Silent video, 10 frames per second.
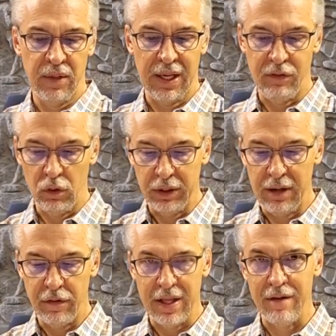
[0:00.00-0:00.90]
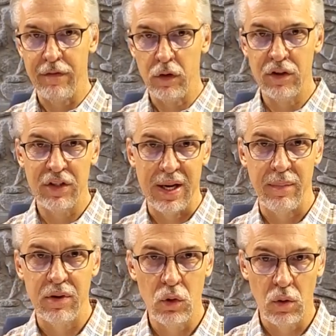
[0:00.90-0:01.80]
And if you're looking for that first
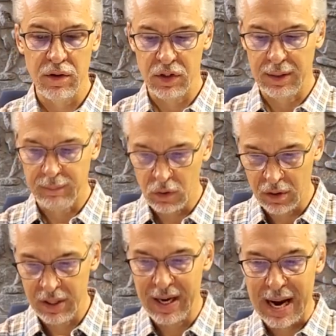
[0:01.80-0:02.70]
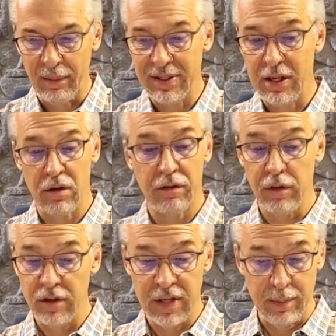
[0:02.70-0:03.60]
step towards community, I would say your
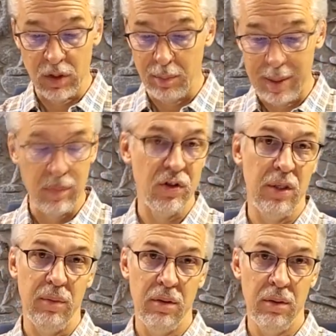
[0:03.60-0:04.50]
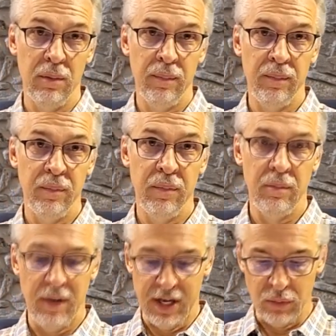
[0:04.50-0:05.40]
first step is membership.
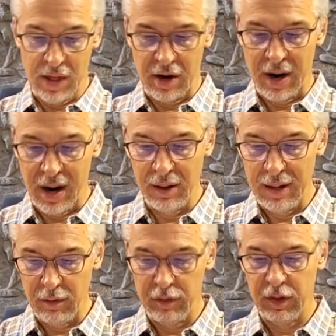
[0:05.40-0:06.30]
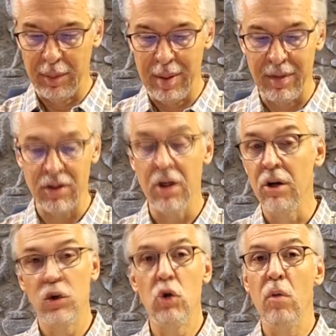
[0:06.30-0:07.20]
Because without a high level of commitment,
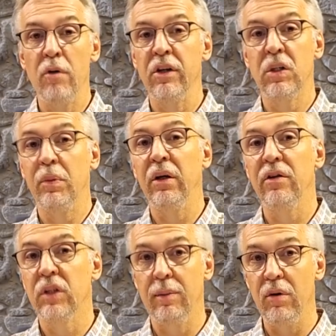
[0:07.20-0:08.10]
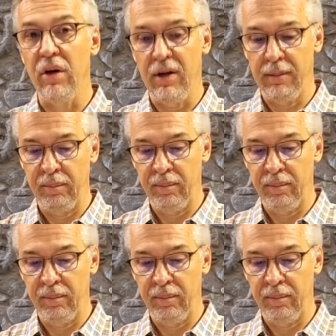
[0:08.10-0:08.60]
you won't experience community.